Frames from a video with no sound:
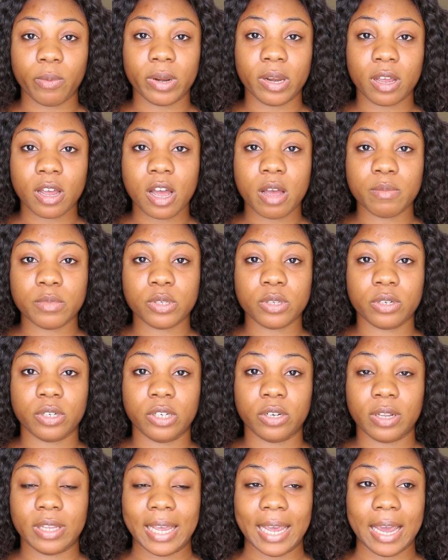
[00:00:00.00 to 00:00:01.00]
when it comes to,
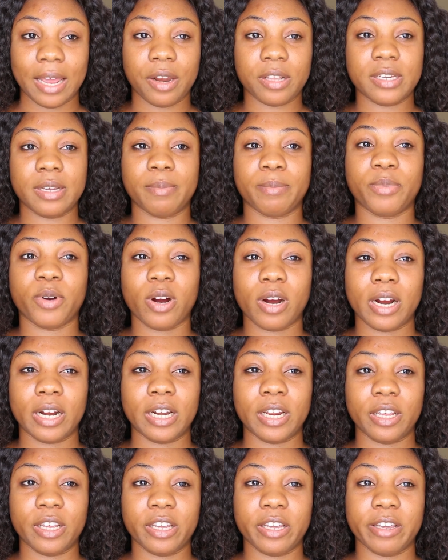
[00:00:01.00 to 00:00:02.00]
you know, the editing
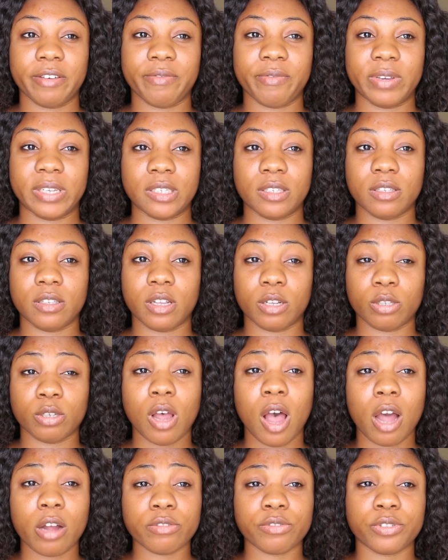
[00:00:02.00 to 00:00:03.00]
part, if it's the
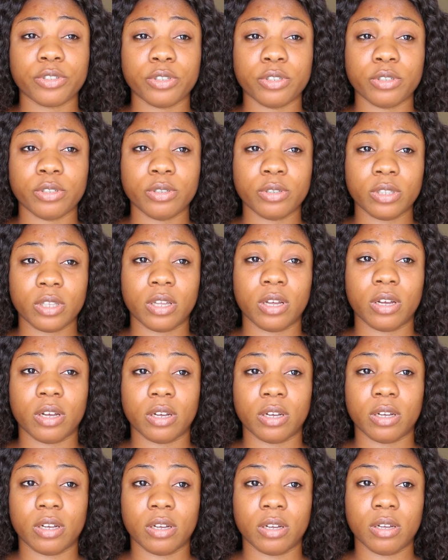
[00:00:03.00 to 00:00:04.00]
talk through,
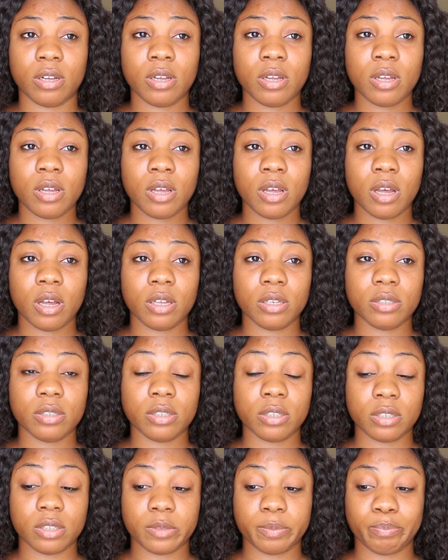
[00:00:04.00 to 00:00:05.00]
the
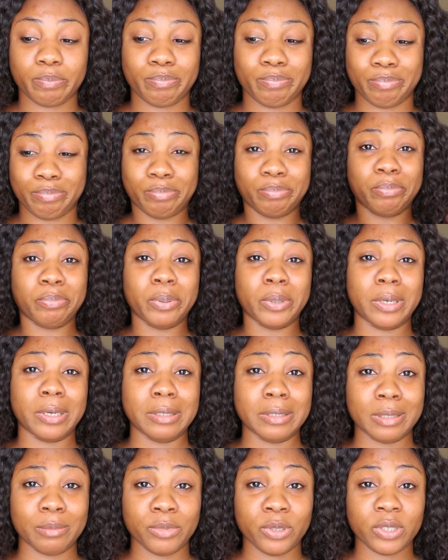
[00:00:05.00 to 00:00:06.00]
just put
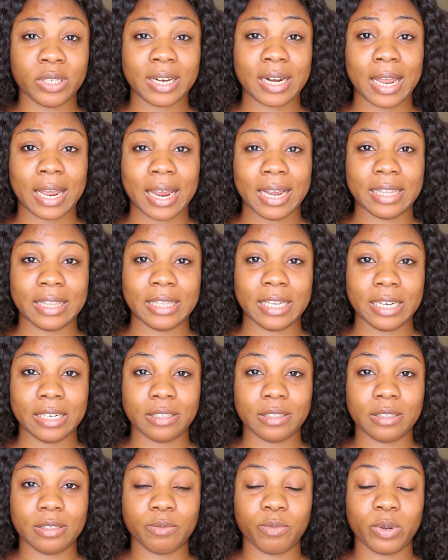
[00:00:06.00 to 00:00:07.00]
in the music like I
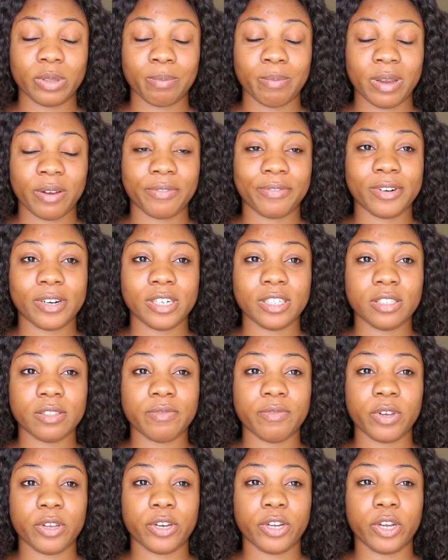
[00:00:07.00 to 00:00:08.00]
did with my
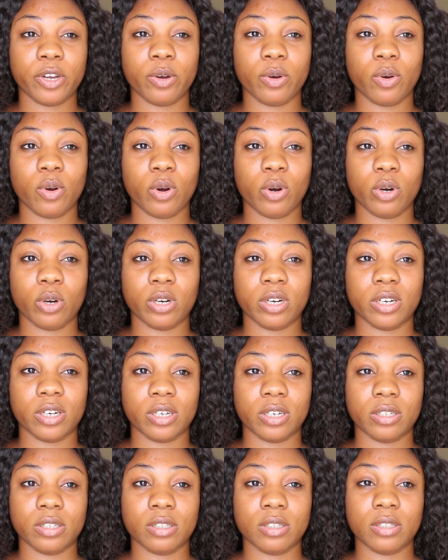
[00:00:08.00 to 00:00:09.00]
first video,
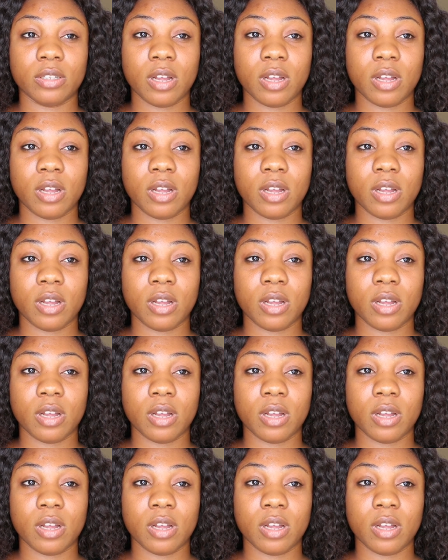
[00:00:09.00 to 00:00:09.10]
or